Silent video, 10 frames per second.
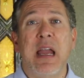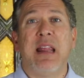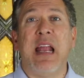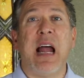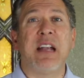
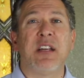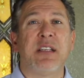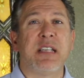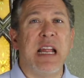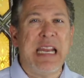They like to
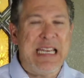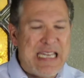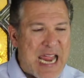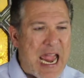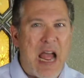study
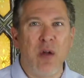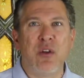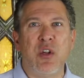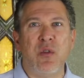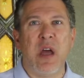
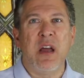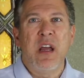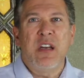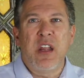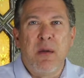down to the
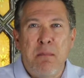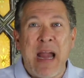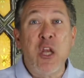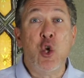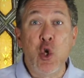to the
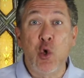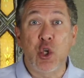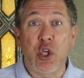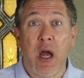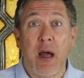
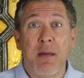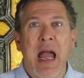minutia.